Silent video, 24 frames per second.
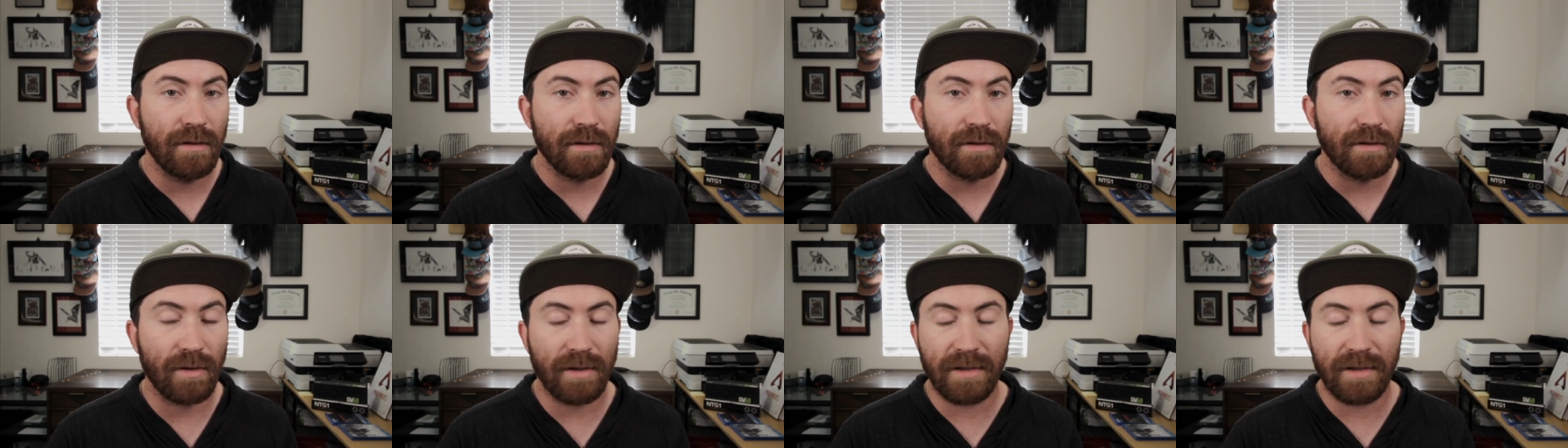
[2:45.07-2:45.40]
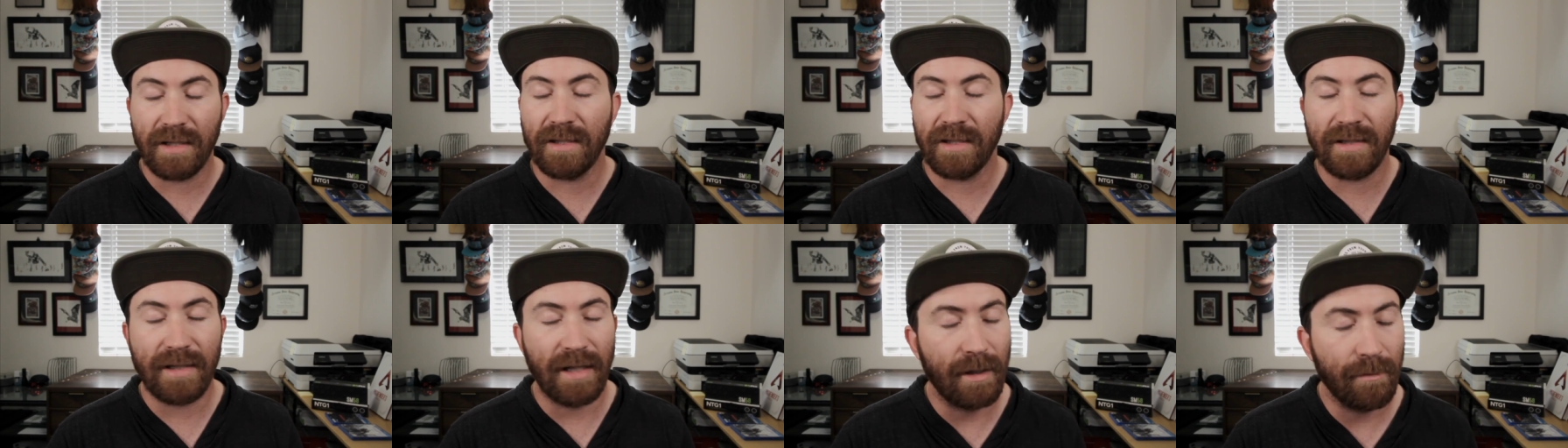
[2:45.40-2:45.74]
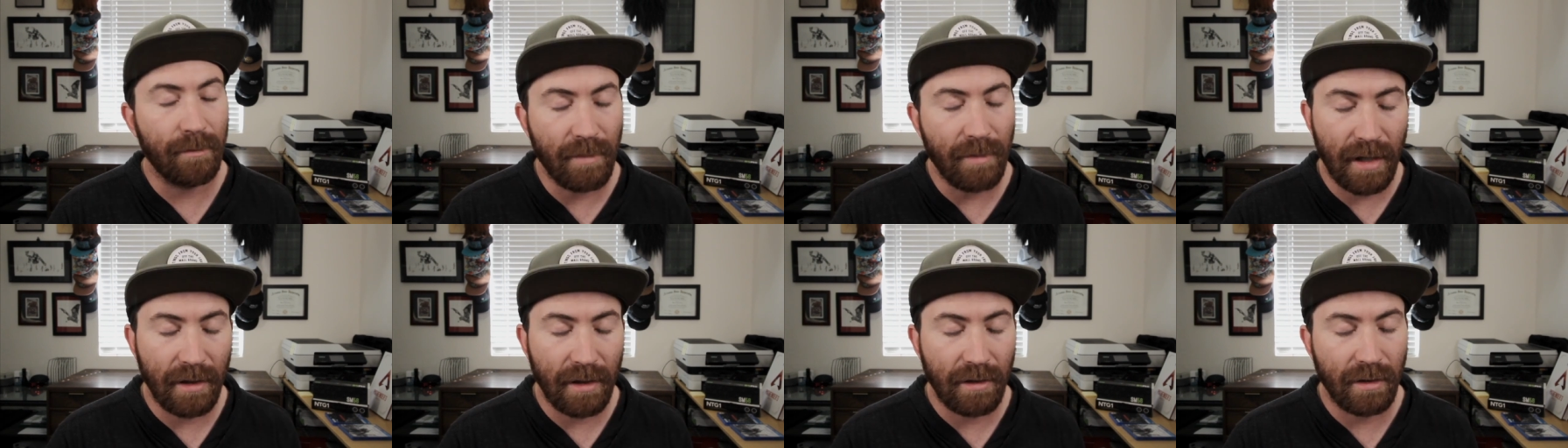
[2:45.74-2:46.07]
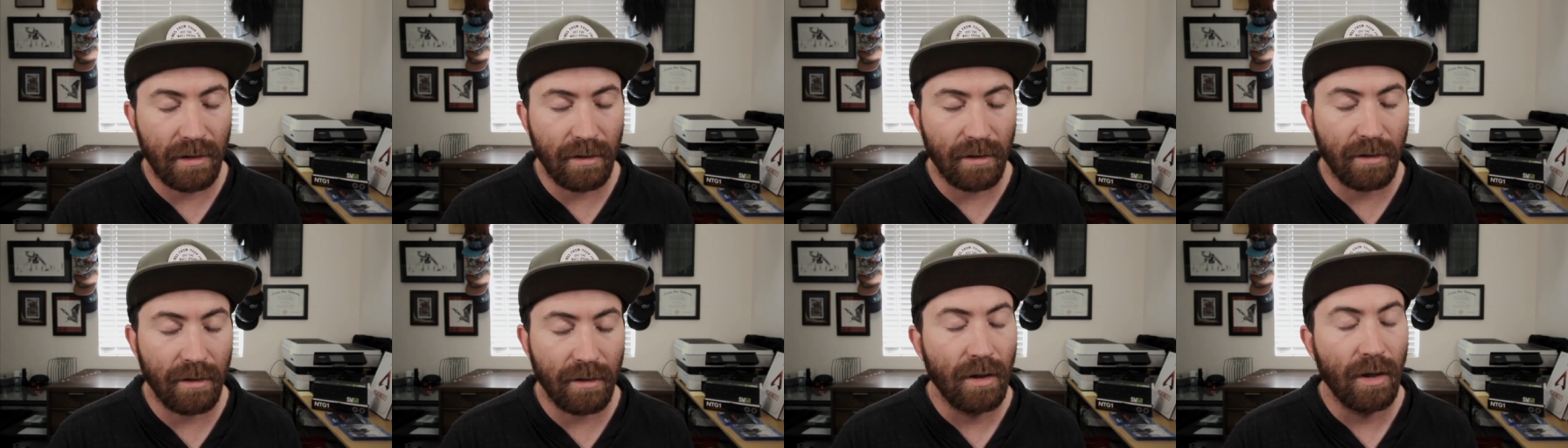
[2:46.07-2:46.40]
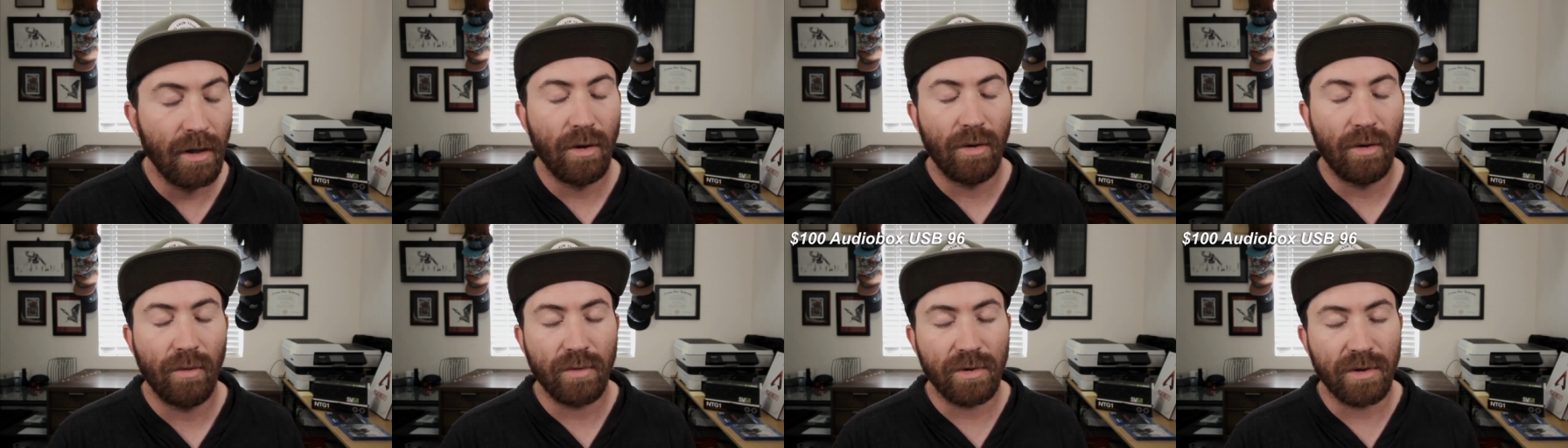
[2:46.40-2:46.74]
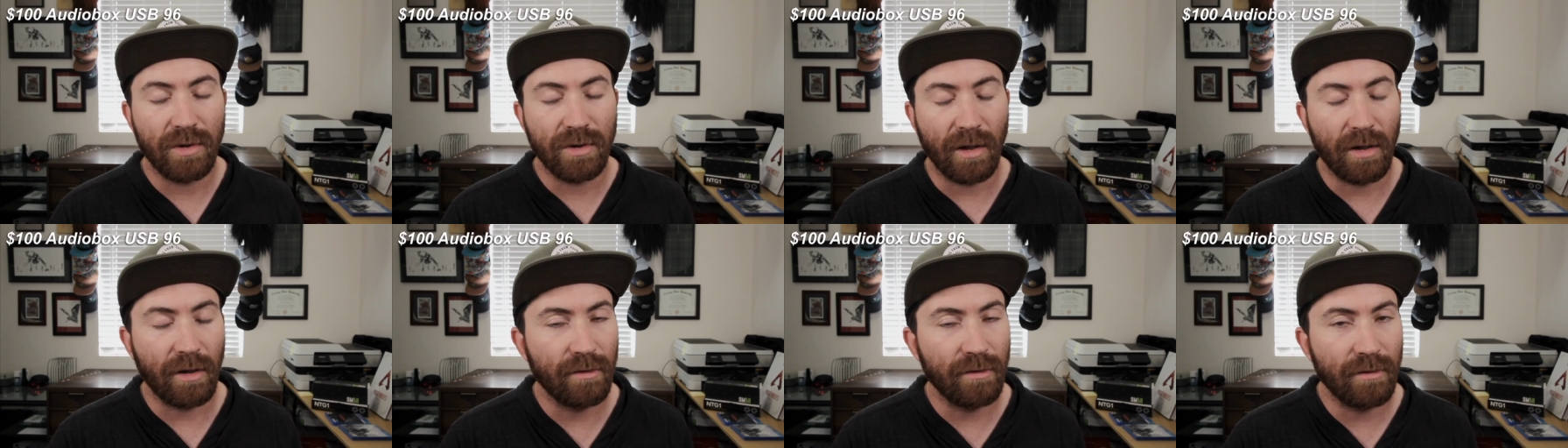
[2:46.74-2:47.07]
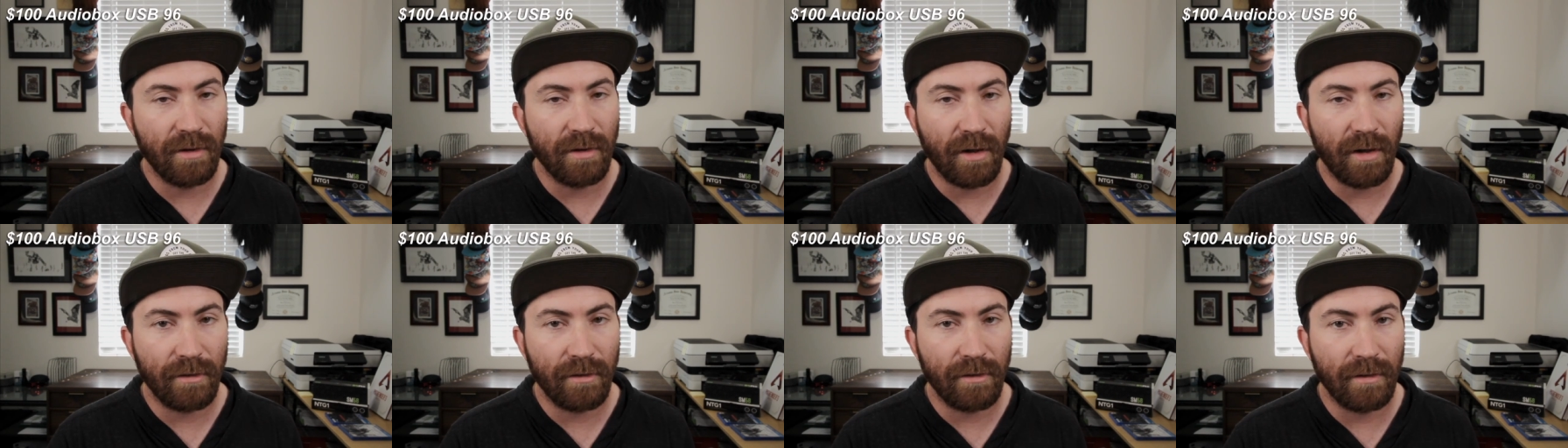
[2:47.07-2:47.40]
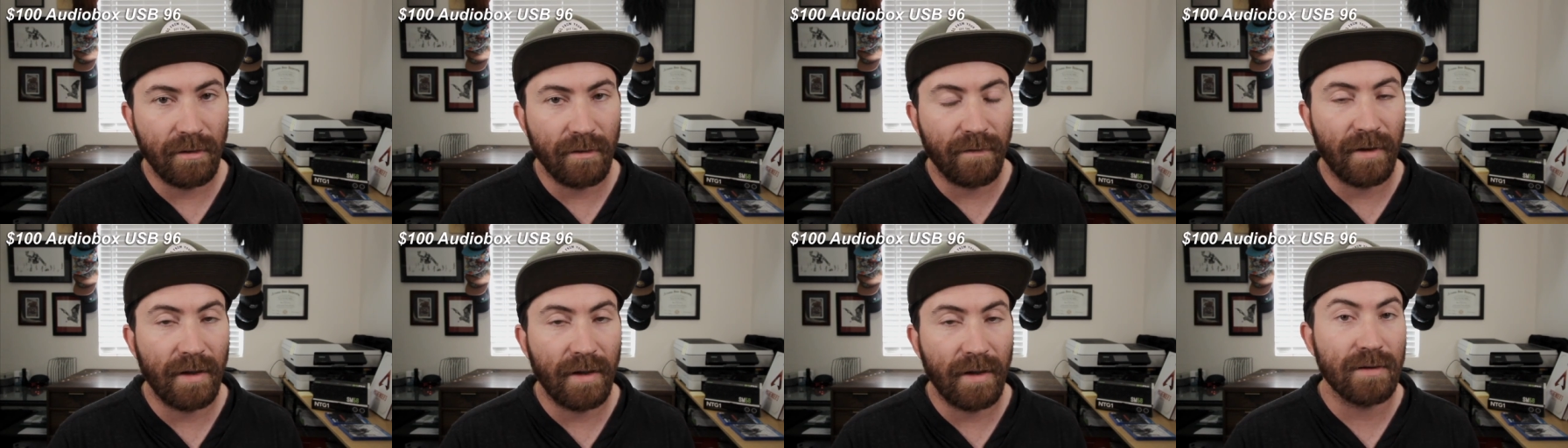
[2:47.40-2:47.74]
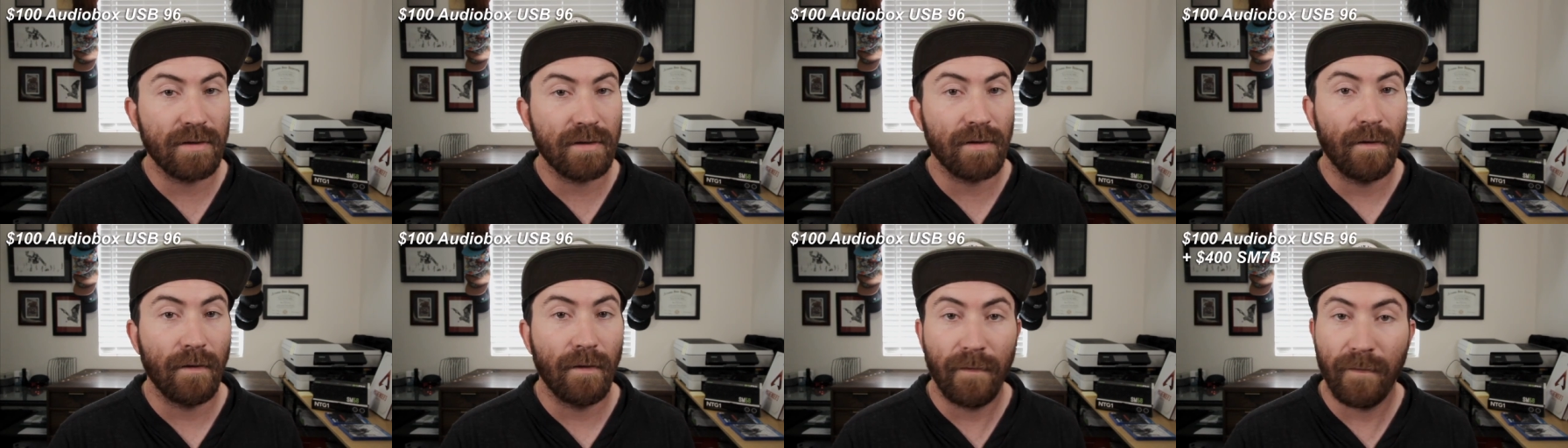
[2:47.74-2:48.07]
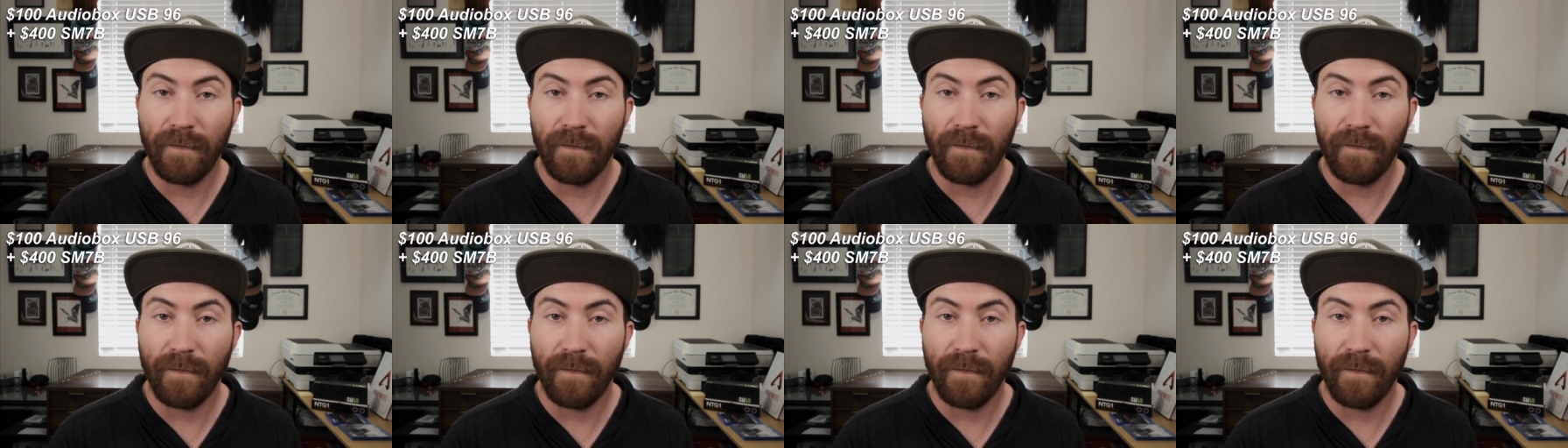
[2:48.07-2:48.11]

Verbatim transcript: So that's the same math here, which is a $100 interface,